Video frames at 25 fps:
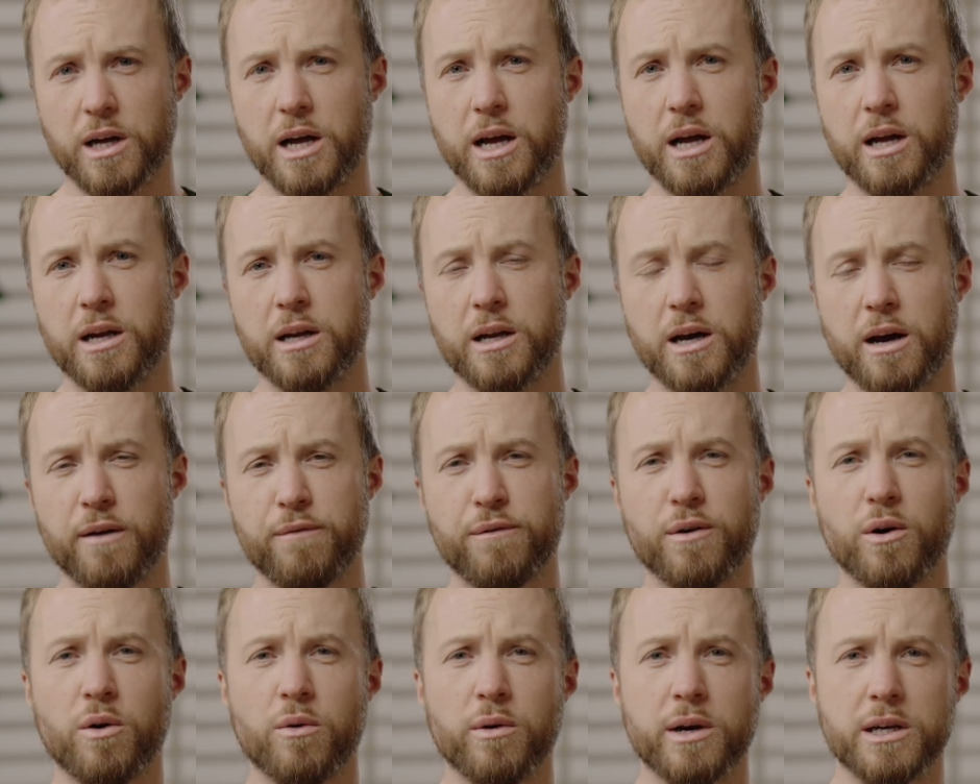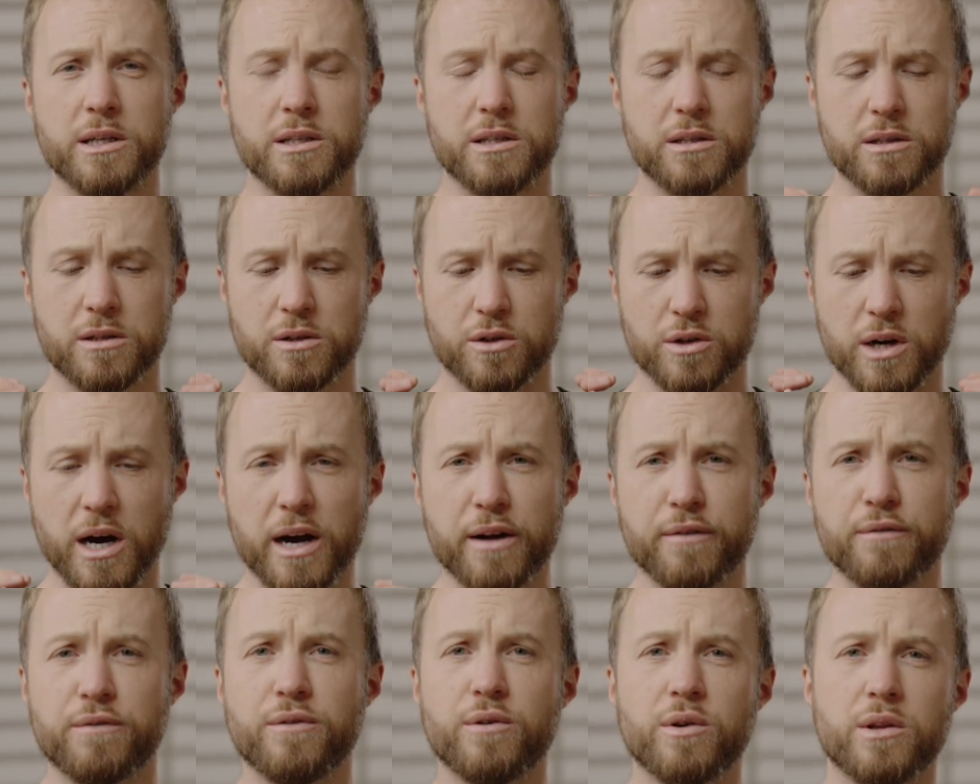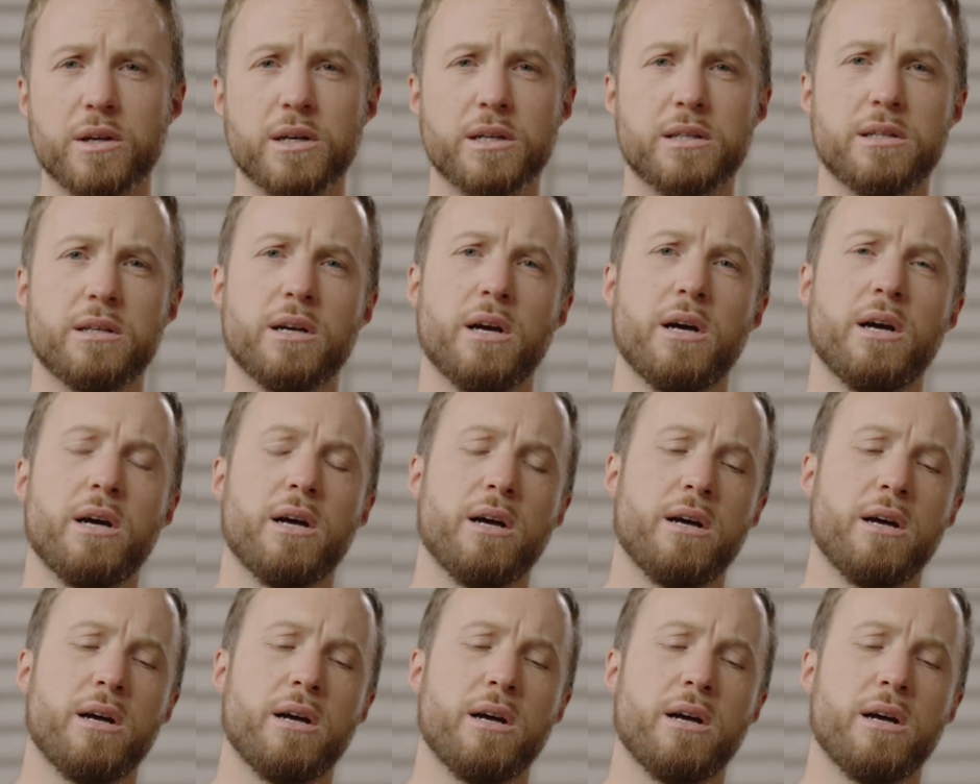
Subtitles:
And I've always strived for this,